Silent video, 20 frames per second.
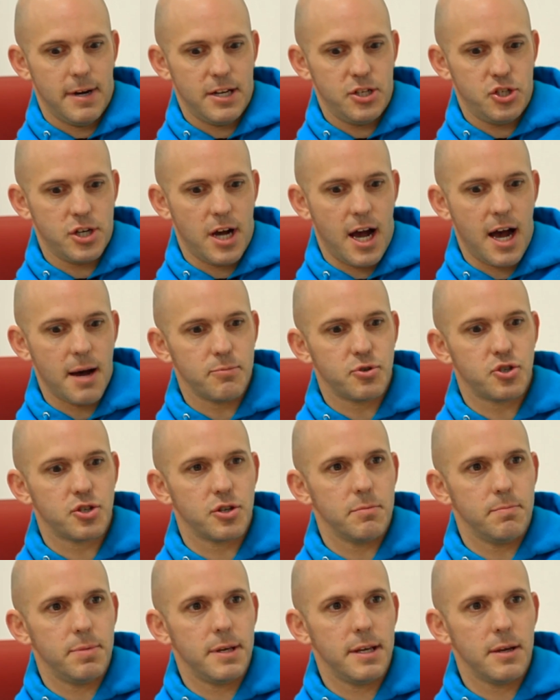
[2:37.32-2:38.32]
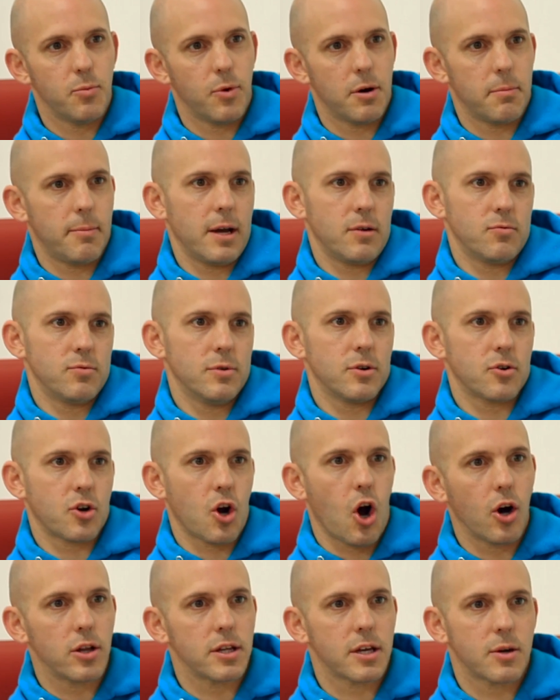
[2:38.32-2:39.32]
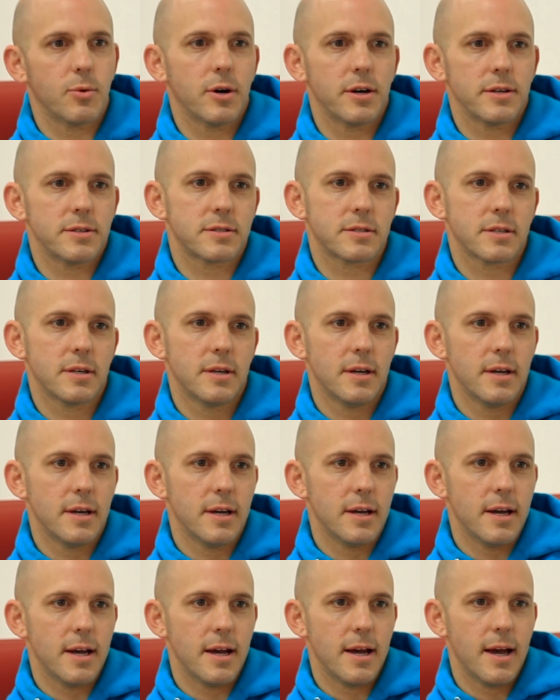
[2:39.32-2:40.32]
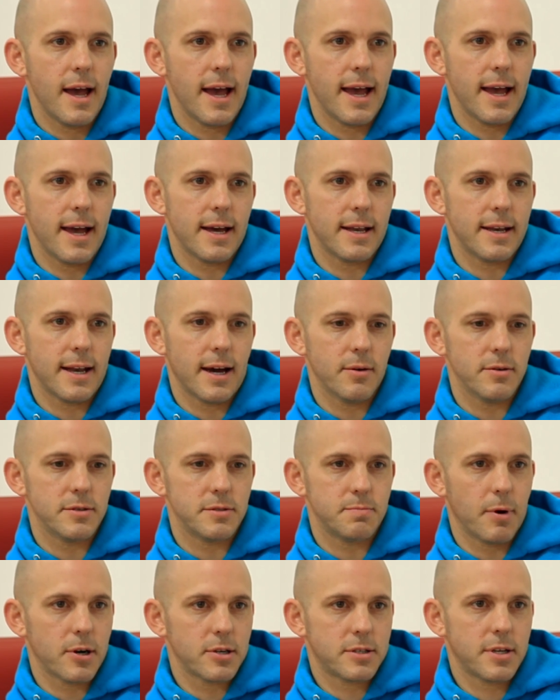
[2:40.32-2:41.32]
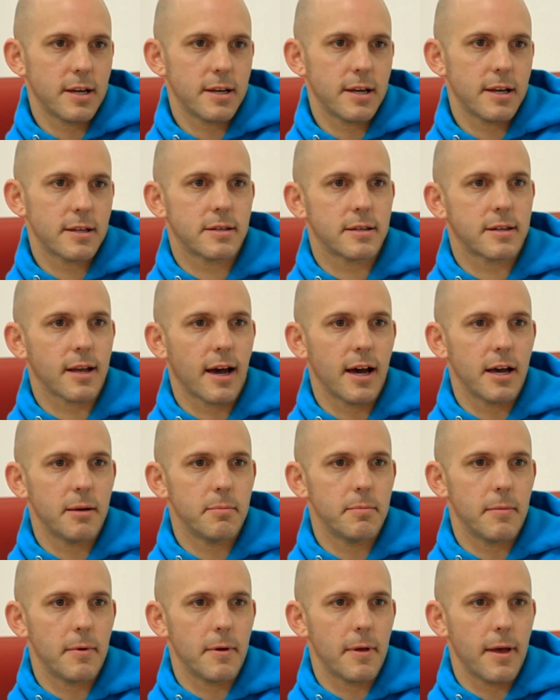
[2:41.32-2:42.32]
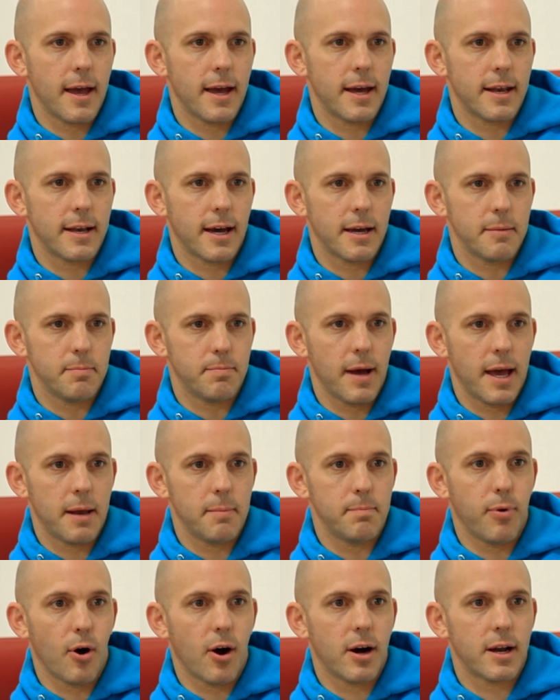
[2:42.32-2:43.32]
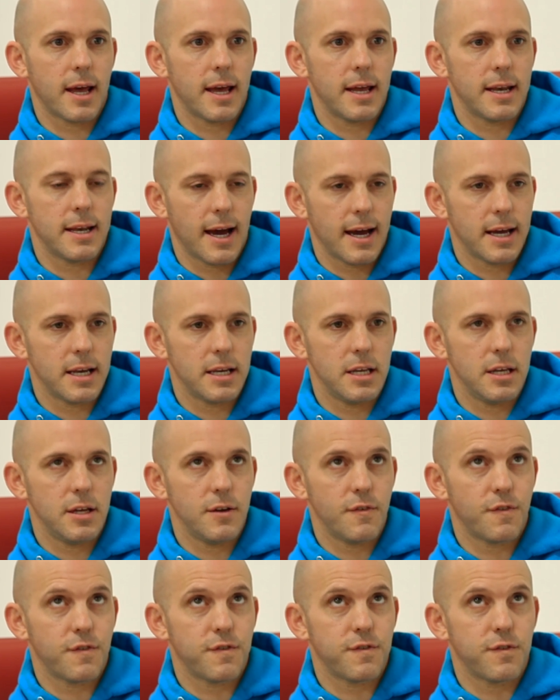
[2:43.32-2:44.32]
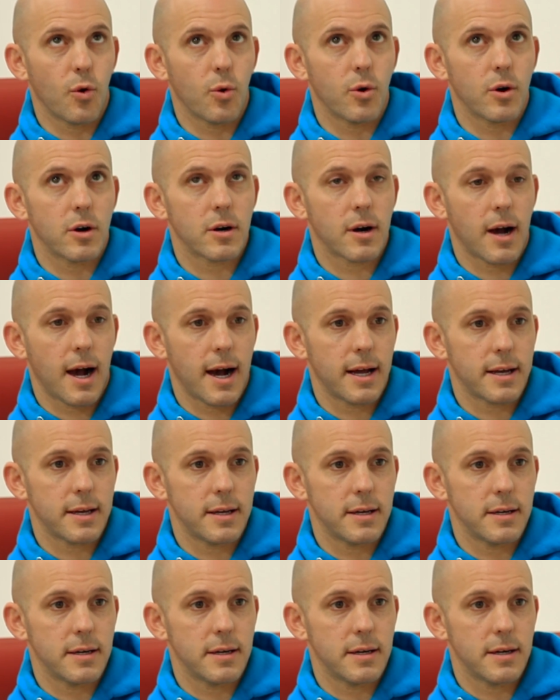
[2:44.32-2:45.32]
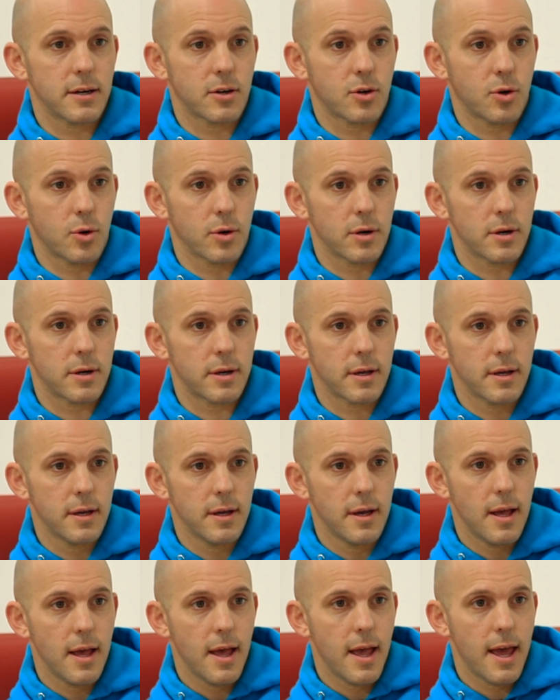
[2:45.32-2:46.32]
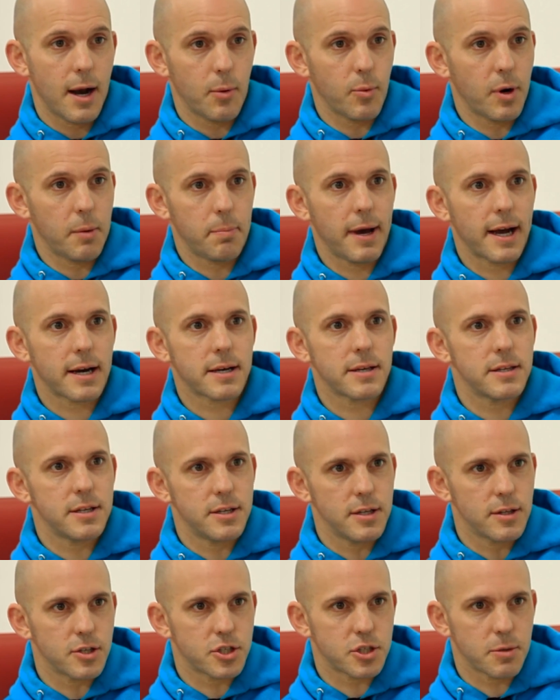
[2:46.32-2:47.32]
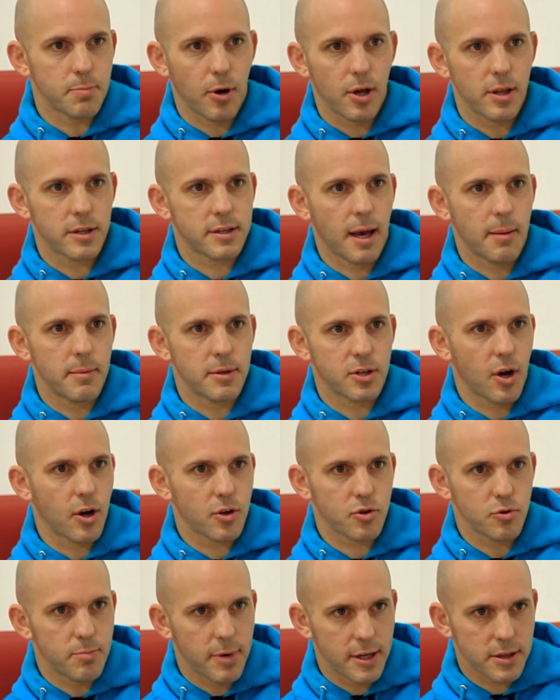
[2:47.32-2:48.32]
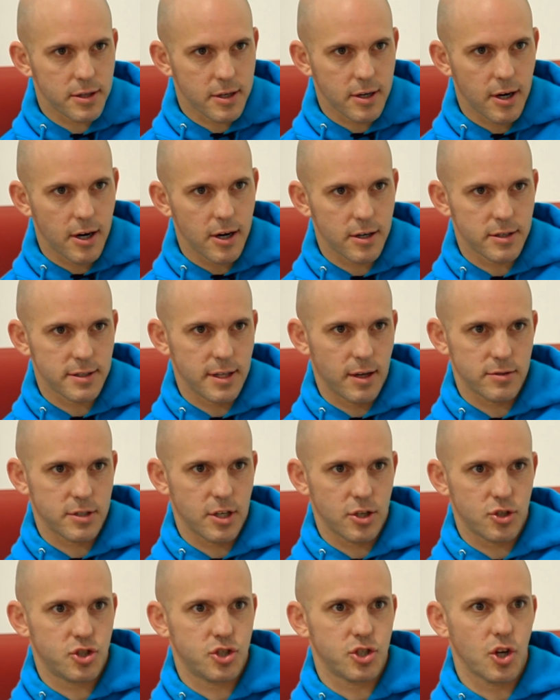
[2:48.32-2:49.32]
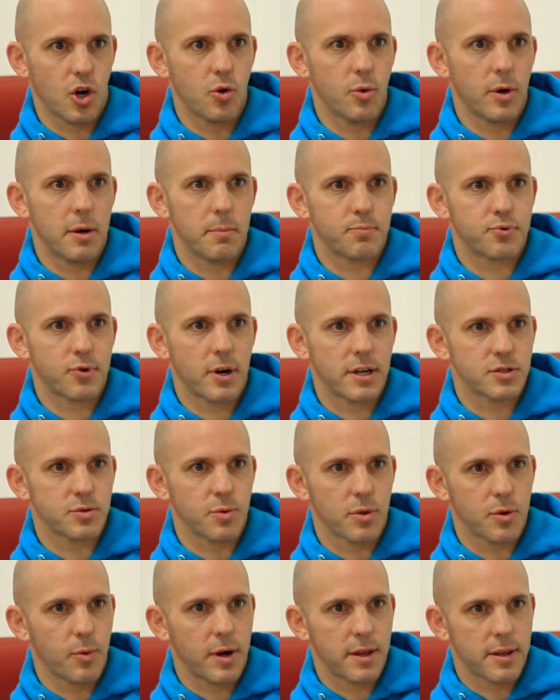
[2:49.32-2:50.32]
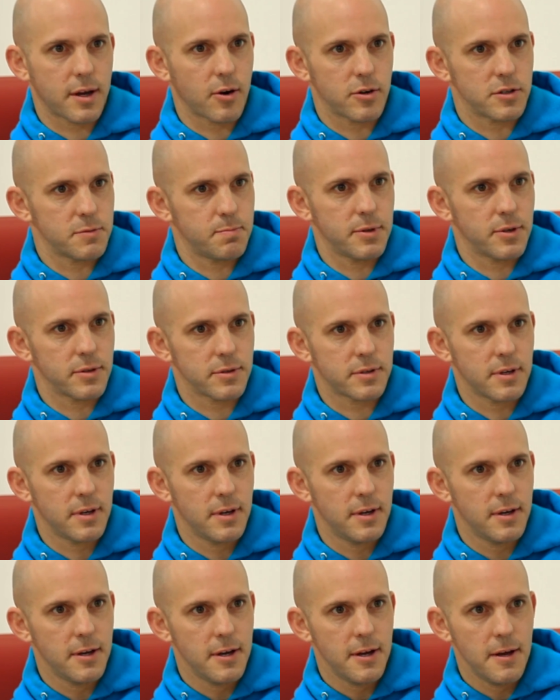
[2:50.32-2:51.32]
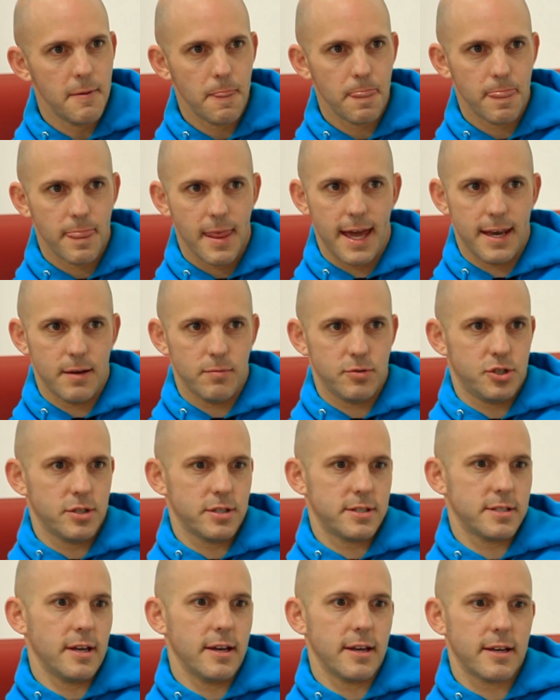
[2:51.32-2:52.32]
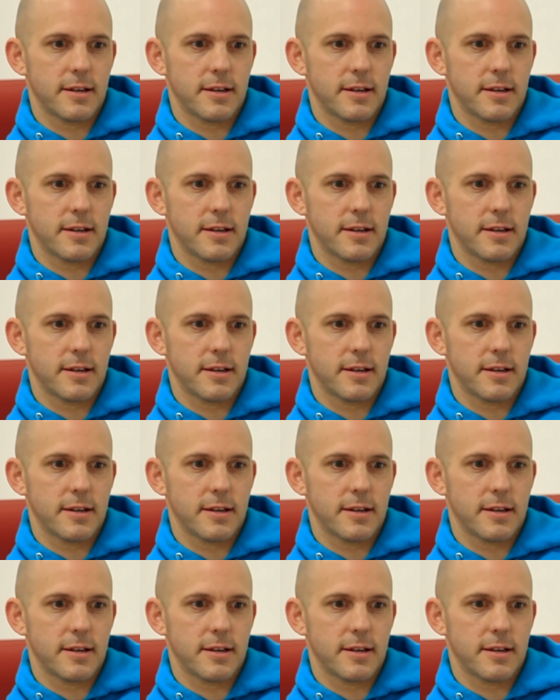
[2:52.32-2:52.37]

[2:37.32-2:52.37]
job should be, what my real calling was. And I was bartending at the time, and I had bought a 94 Honda Accord and went back to the dealership all the time to talk to them about the car because I was like so impressed with the way the car is built. And it was just